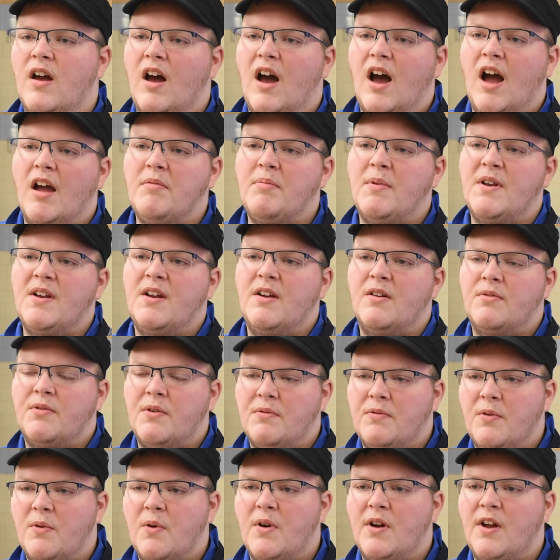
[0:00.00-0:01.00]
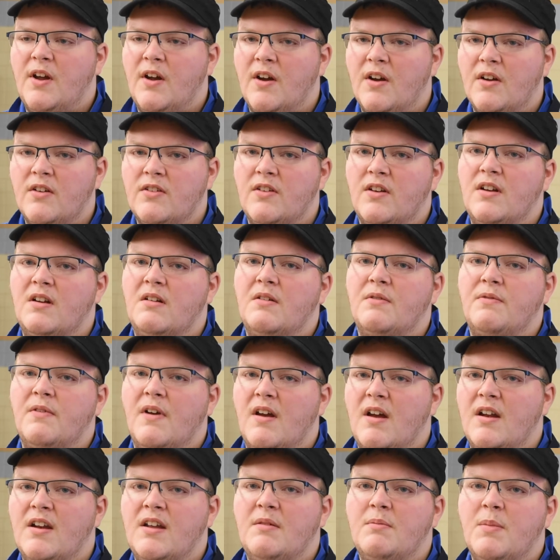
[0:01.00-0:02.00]
I've been here for 4 years, and
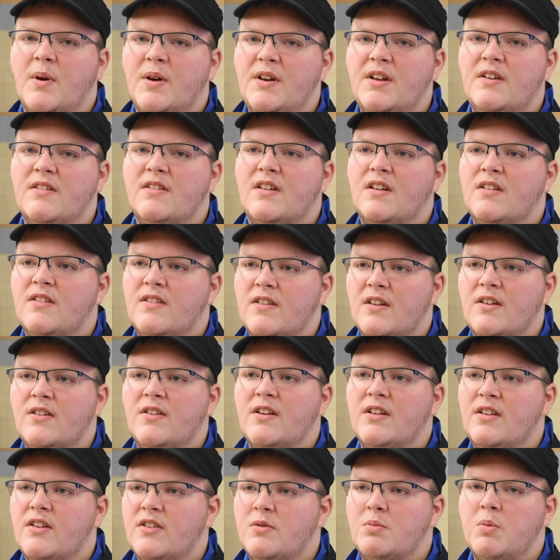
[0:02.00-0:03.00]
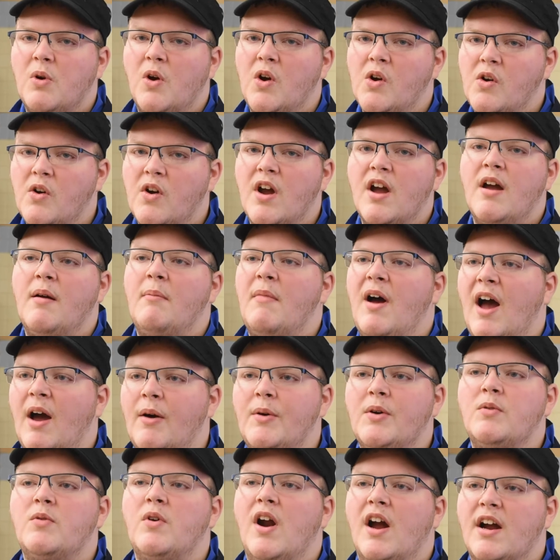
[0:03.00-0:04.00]
if anybody is considering this program,
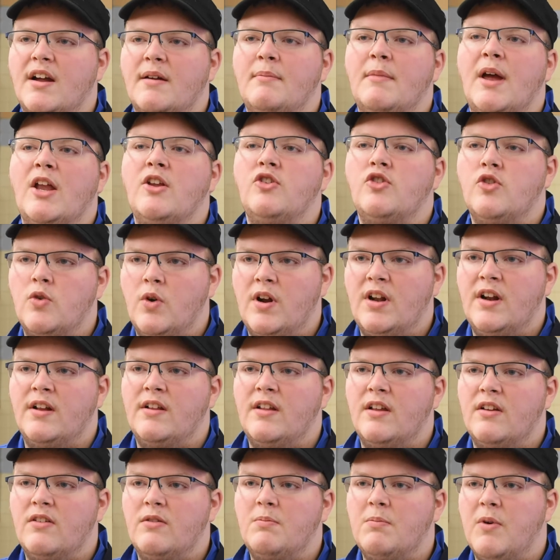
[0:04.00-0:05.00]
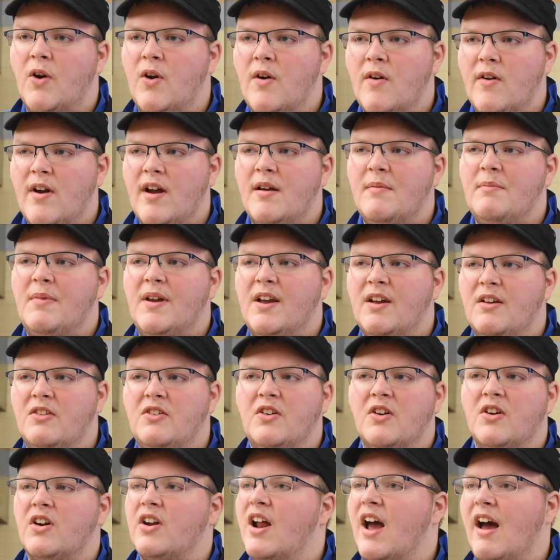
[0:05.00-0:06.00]
I would recommend joining this program
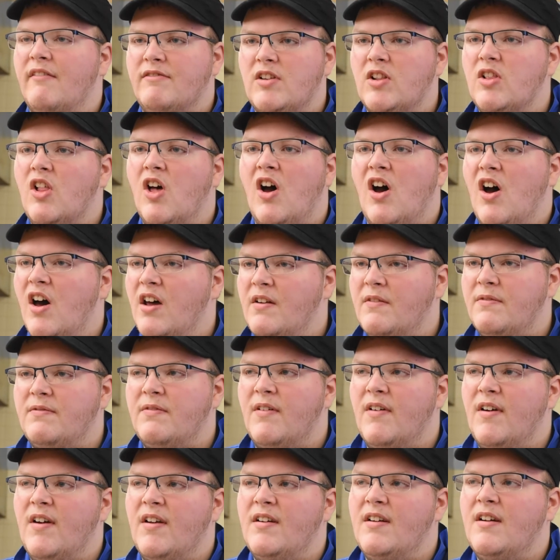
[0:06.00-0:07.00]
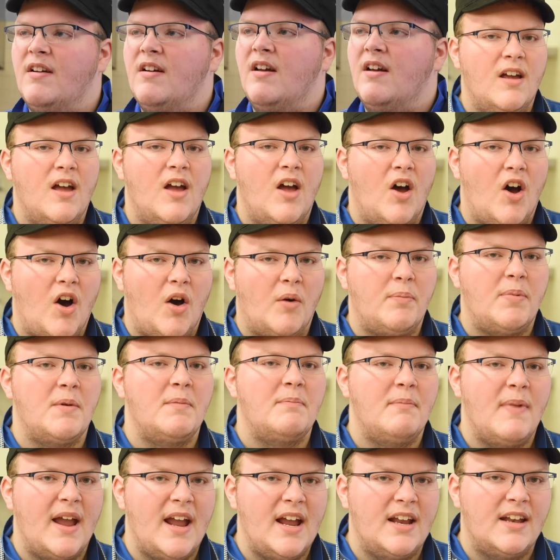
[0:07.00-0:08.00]
because you're going to have a lot of fun
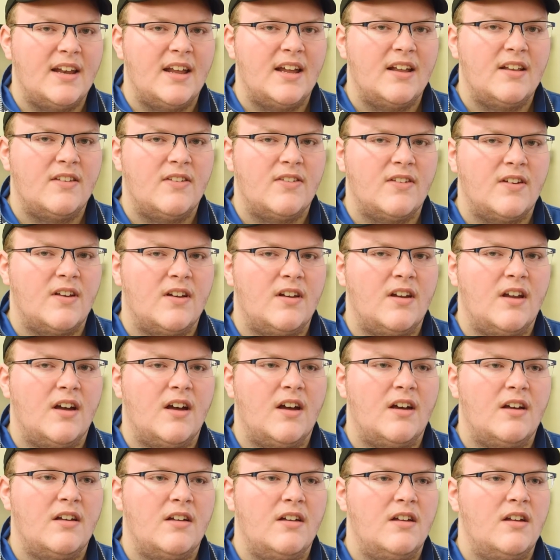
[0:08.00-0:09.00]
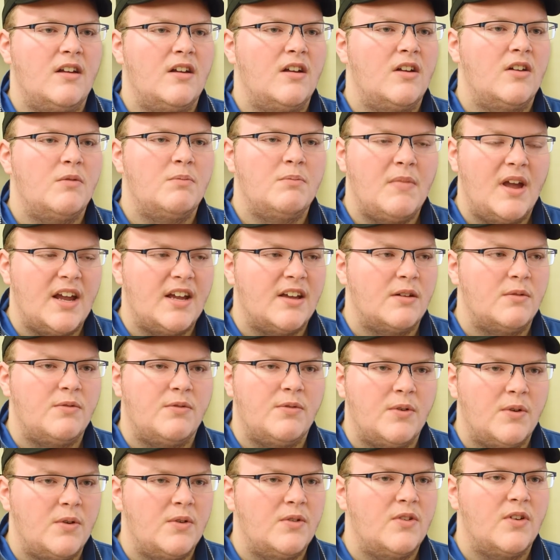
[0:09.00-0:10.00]
helping maintenance and making
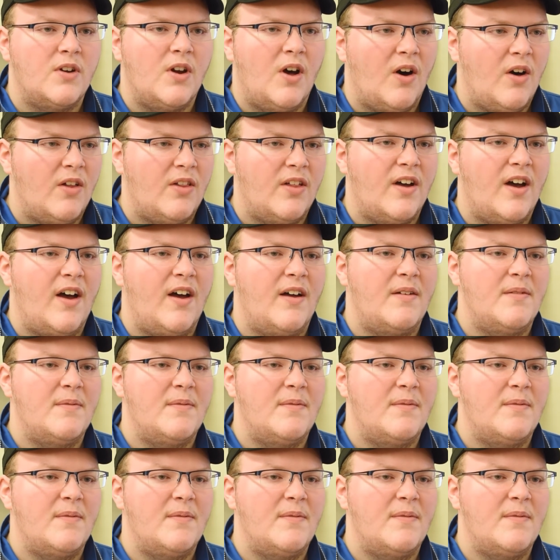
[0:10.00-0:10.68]
foods and all that.